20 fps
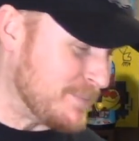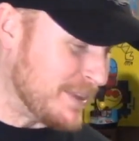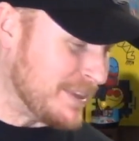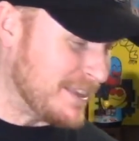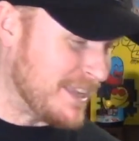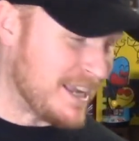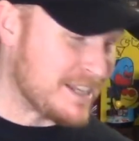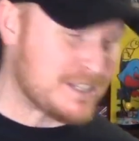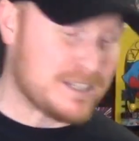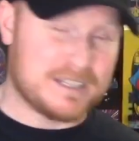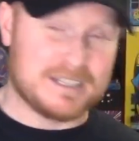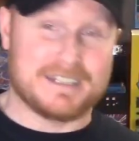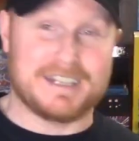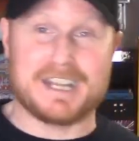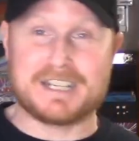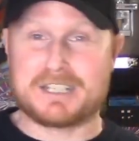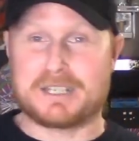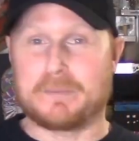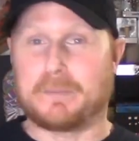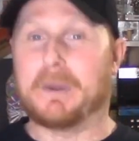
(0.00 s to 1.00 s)
that's
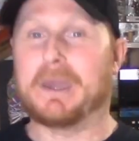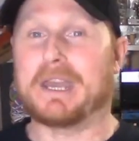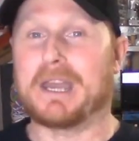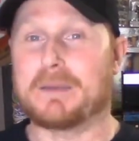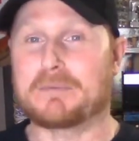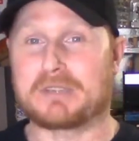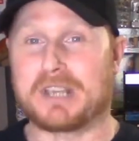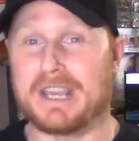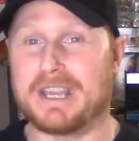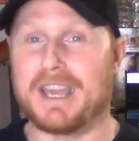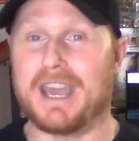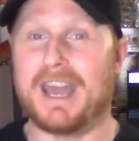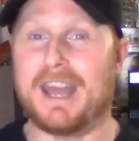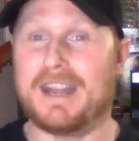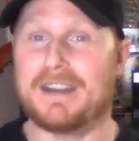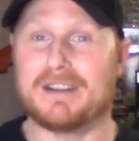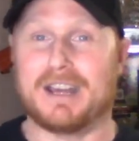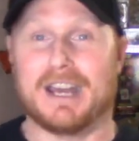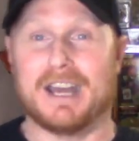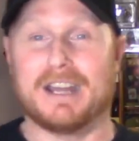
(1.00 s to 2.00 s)
the pickups I
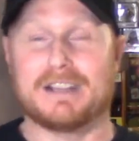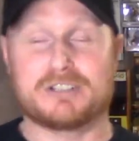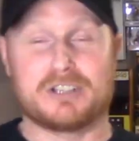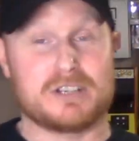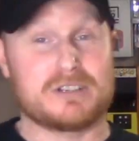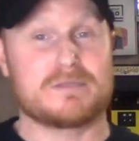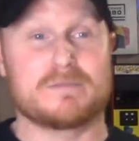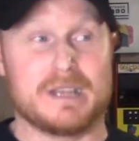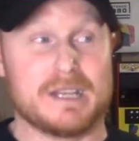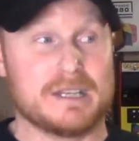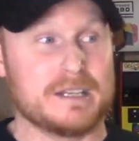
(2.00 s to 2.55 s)
got just in the